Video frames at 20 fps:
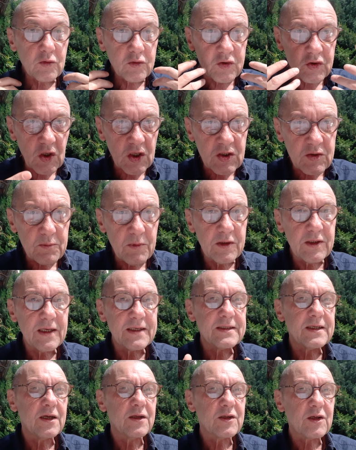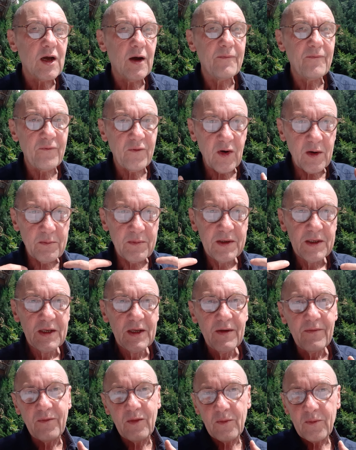judgment does not come from
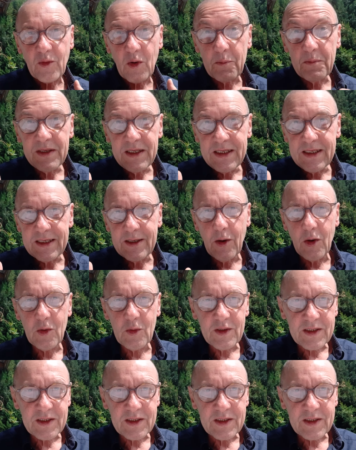ego.